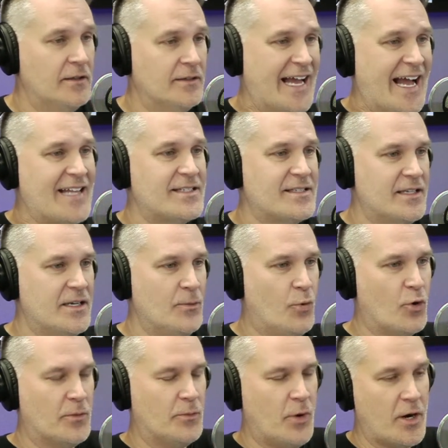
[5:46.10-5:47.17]
That's the
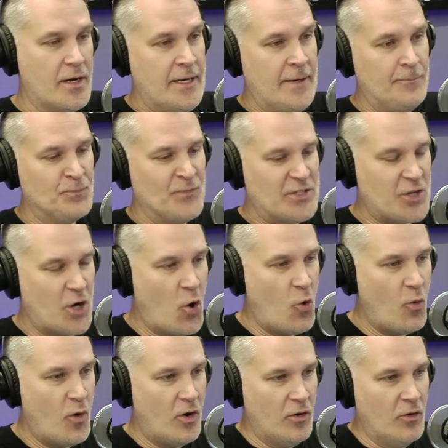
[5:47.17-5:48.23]
important part. So
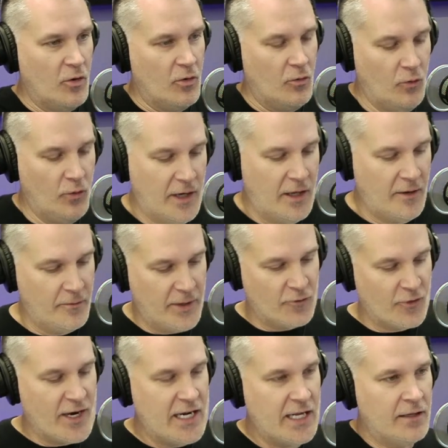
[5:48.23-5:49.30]
what I've been
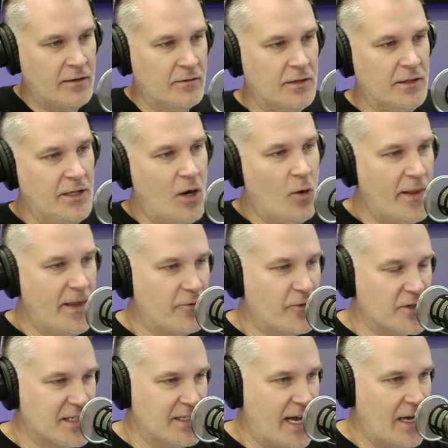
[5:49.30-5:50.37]
reading, you know, when they
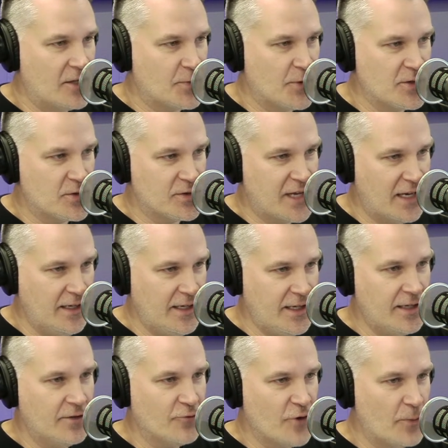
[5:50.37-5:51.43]
first announced Priest was getting
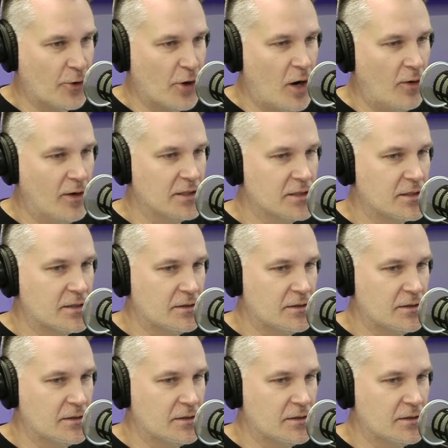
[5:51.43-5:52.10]
in, and Ripper Owens